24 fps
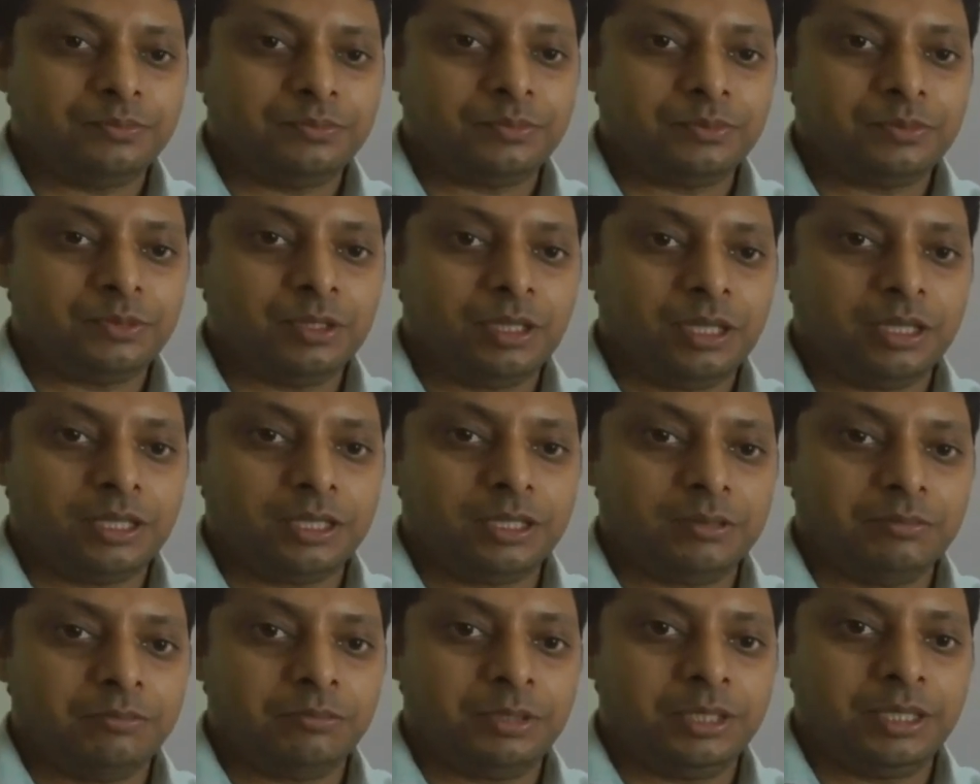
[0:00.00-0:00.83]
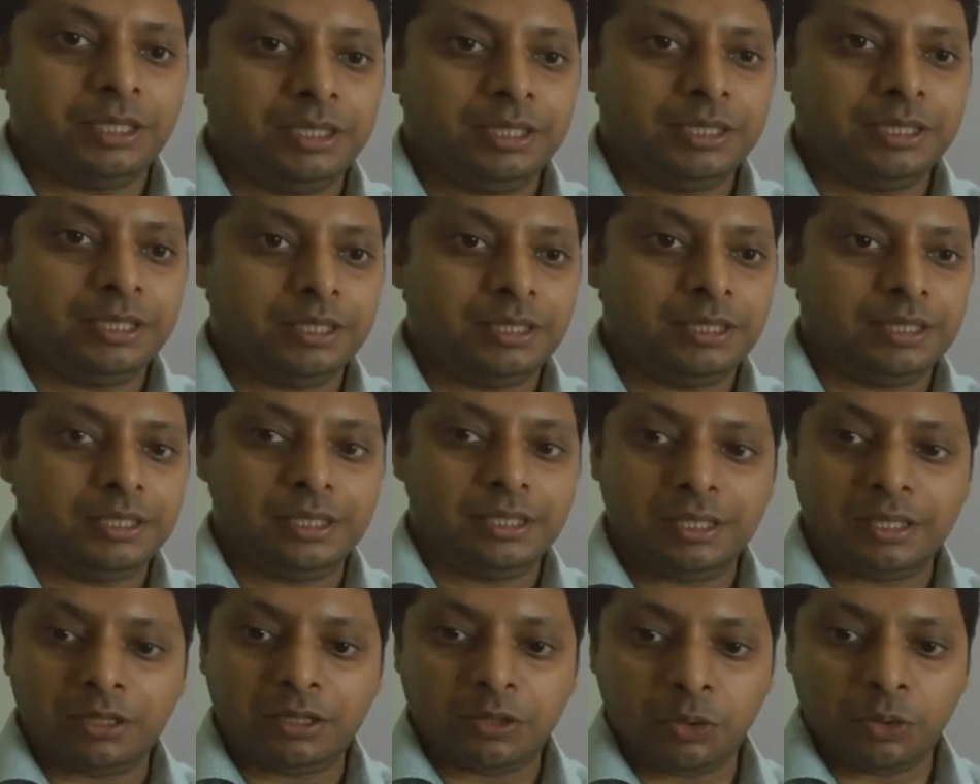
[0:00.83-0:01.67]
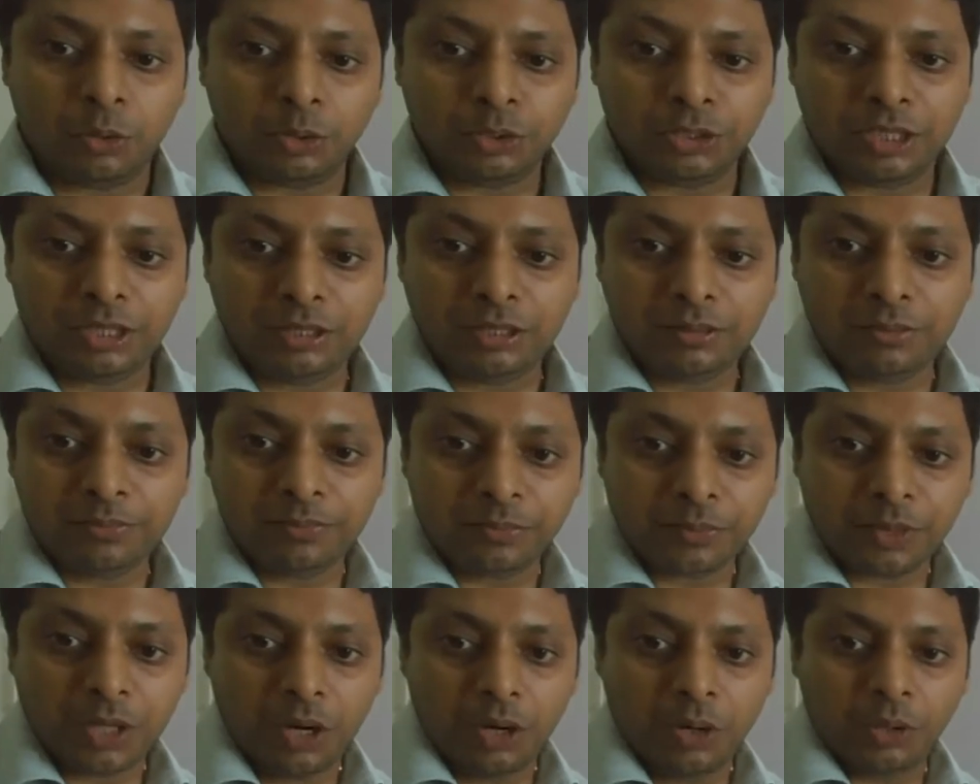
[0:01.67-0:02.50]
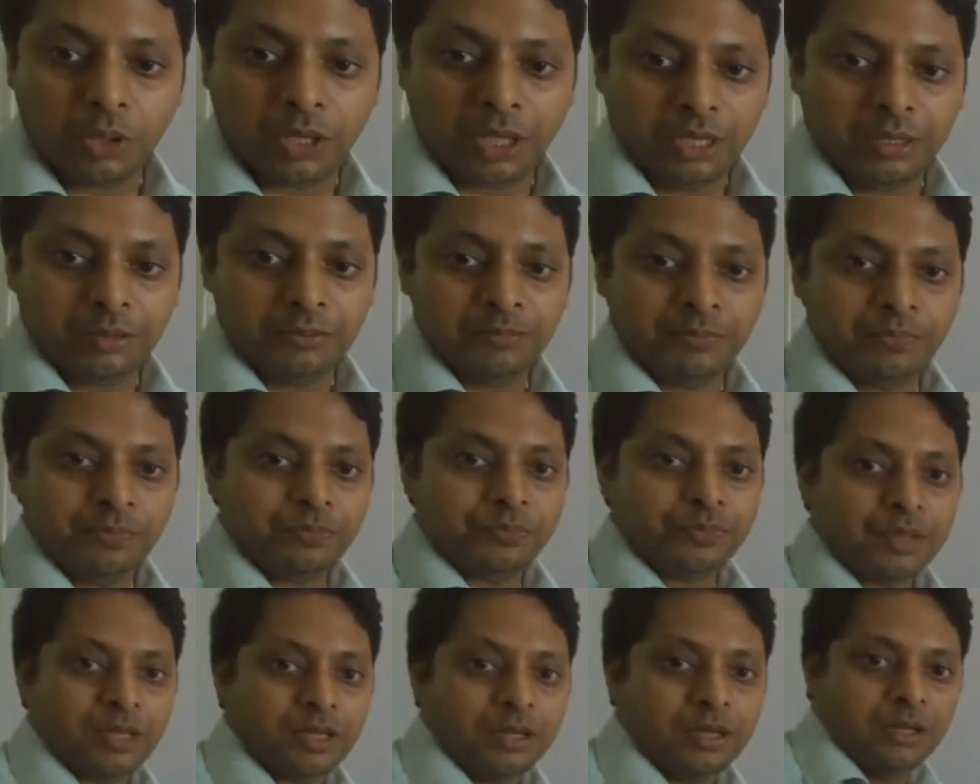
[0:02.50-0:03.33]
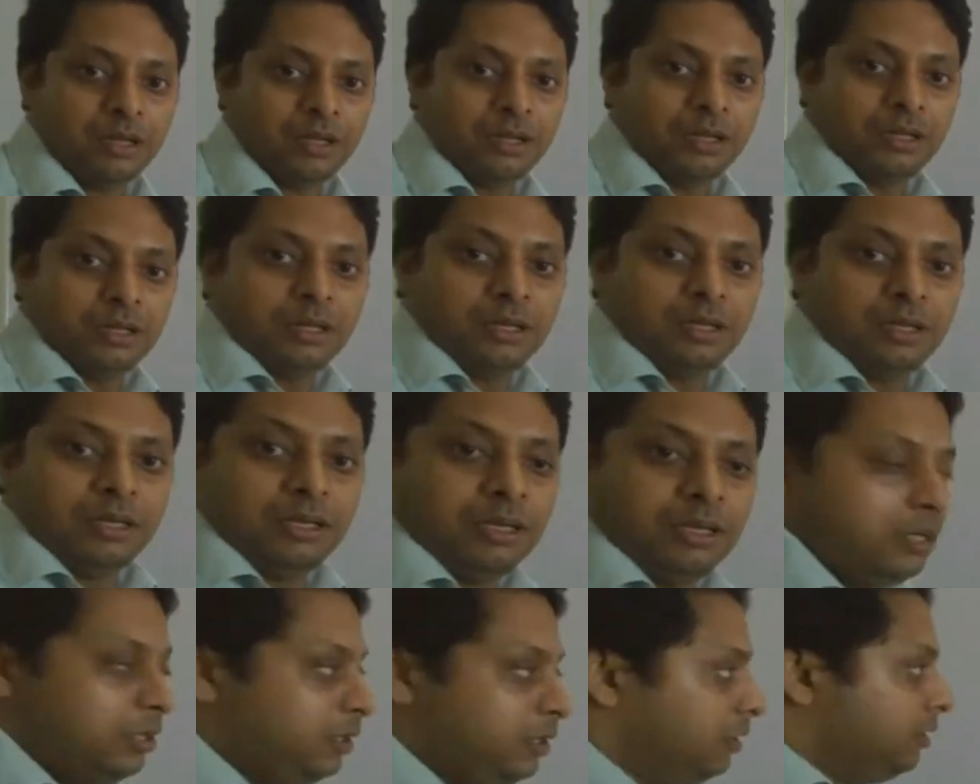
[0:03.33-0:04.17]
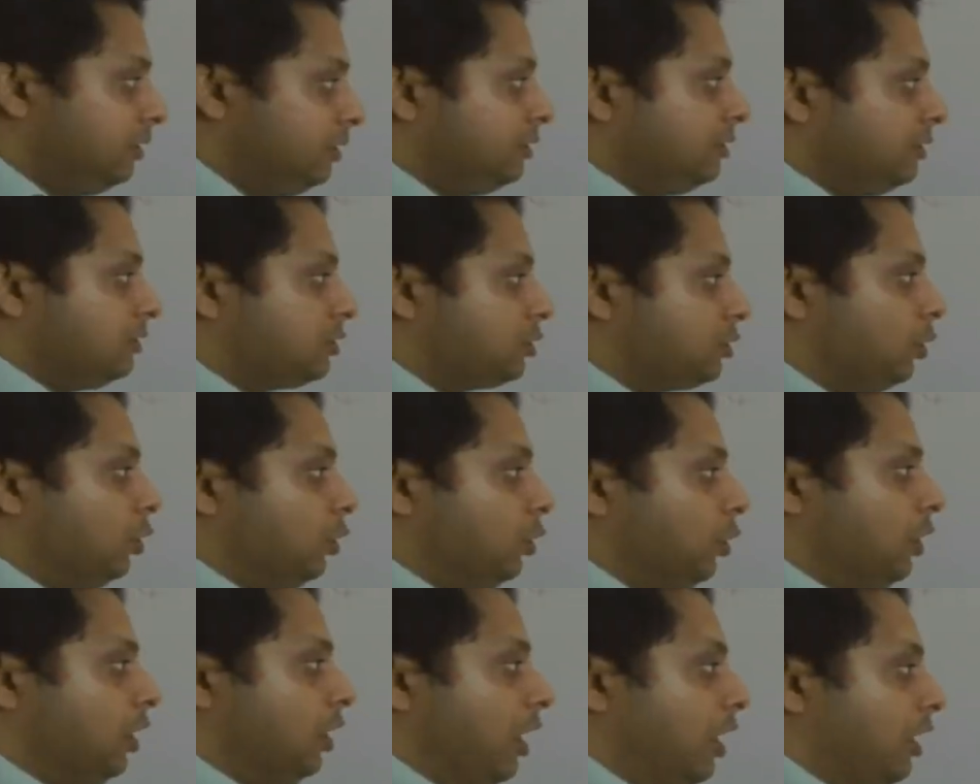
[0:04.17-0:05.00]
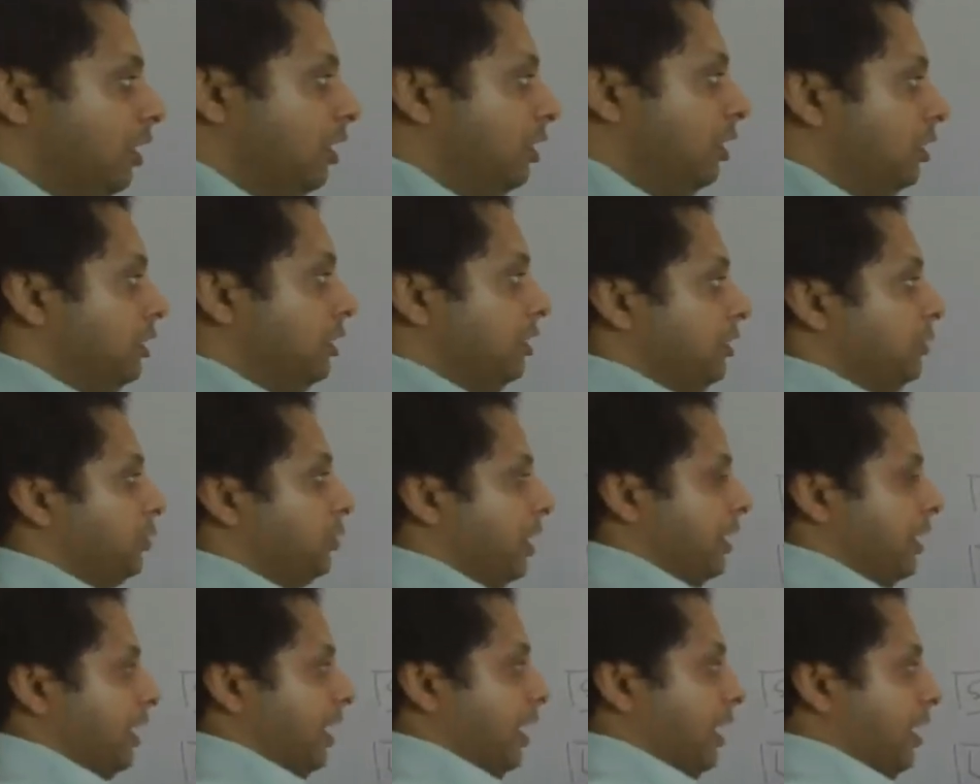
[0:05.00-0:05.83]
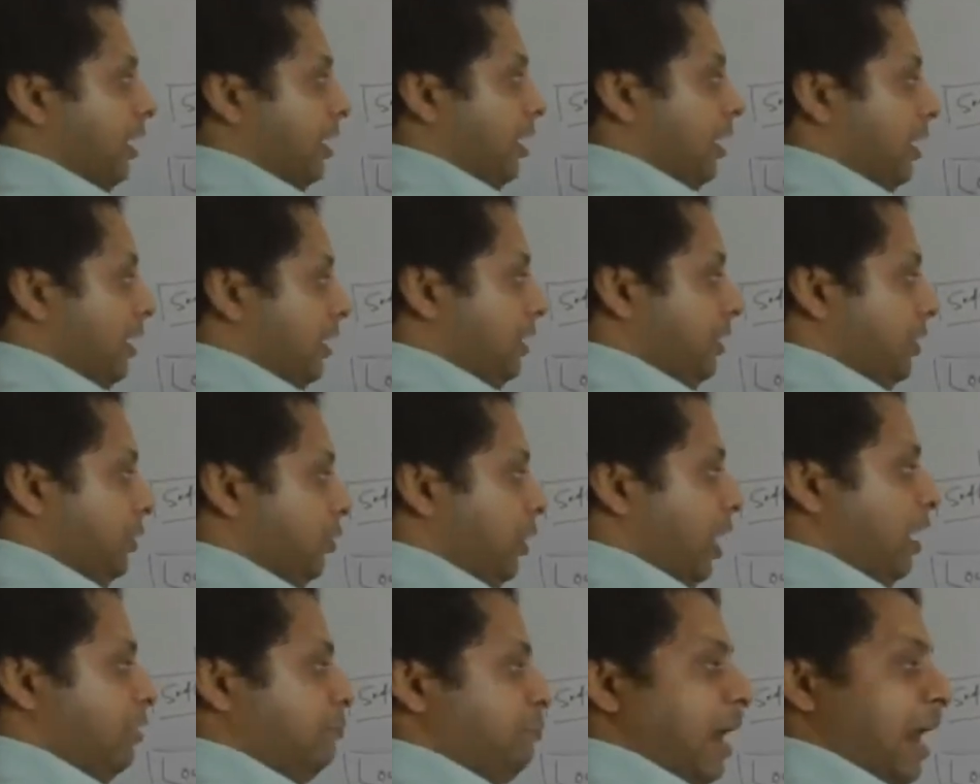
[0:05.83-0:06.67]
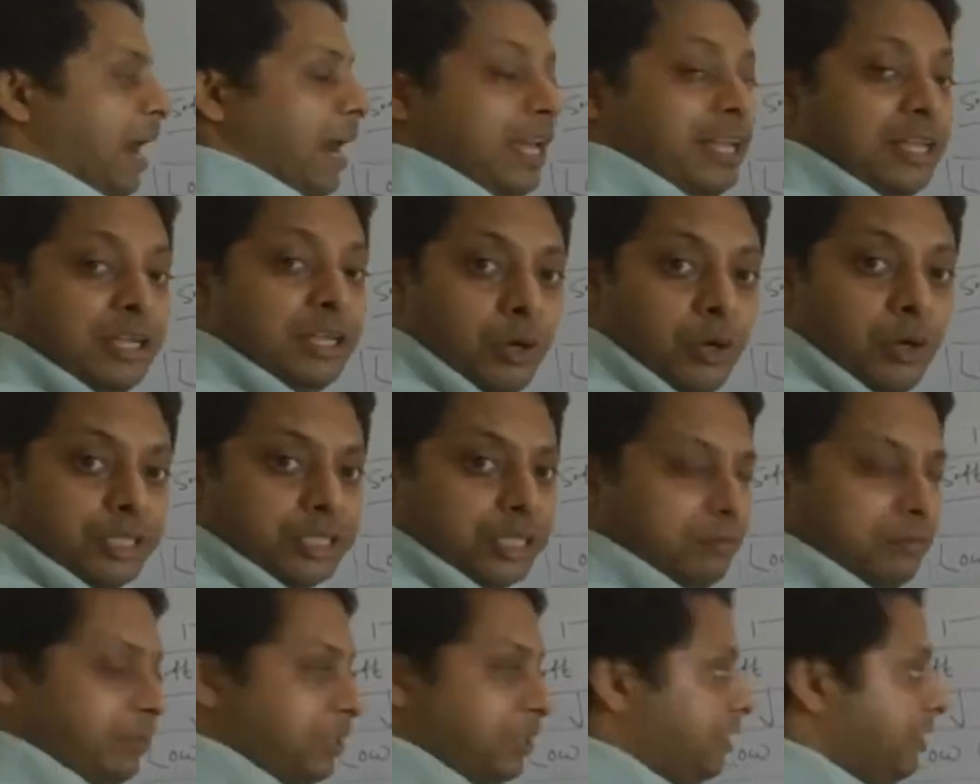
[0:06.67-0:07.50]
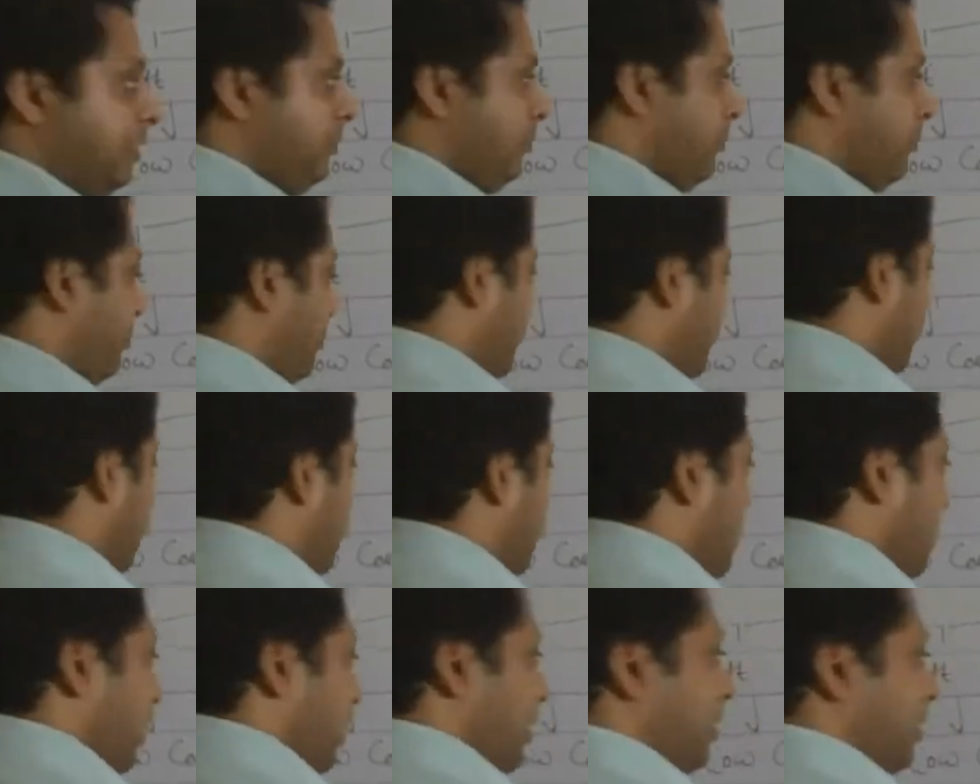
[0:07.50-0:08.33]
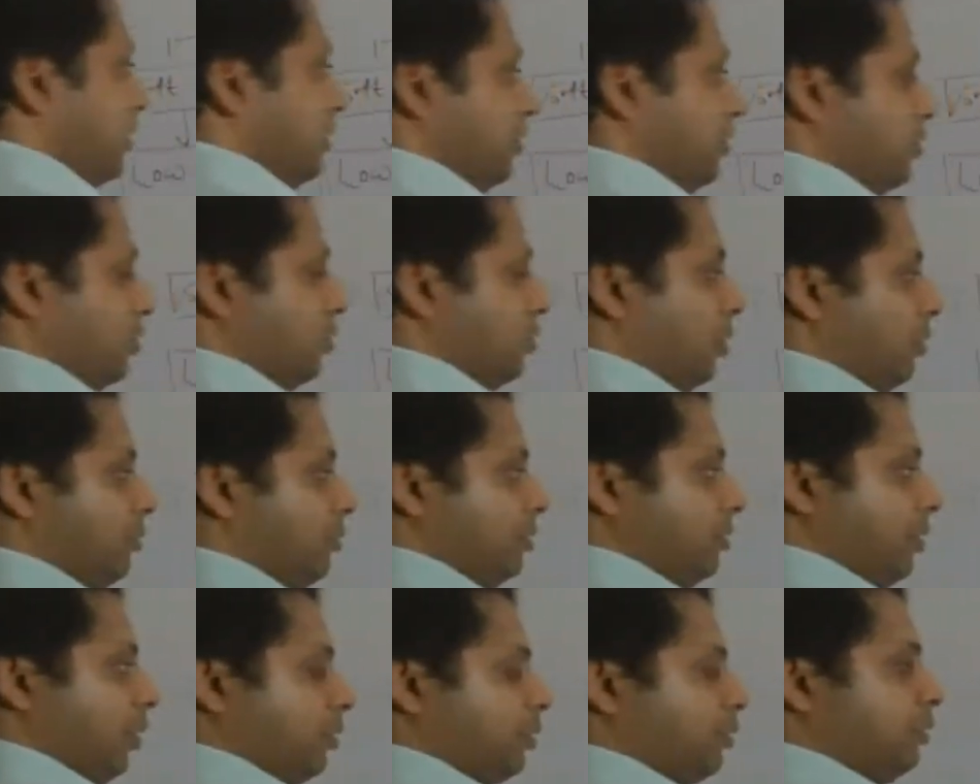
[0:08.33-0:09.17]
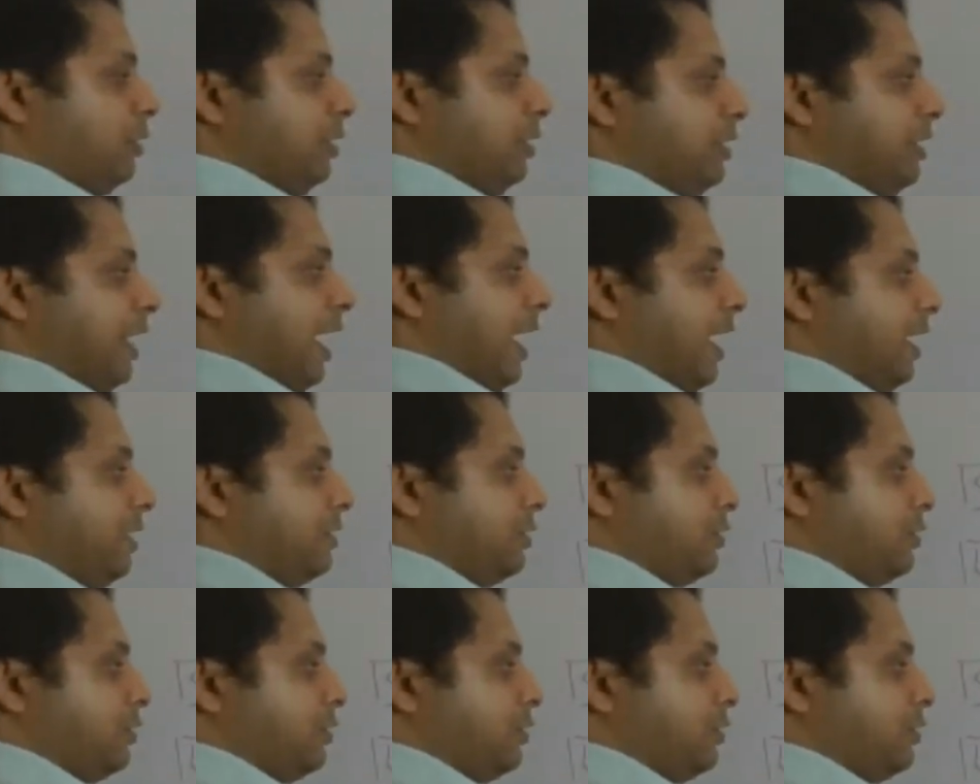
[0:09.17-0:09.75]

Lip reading: I can bring it a bit closer. Okay. So you can you have high coercivity. So not only that.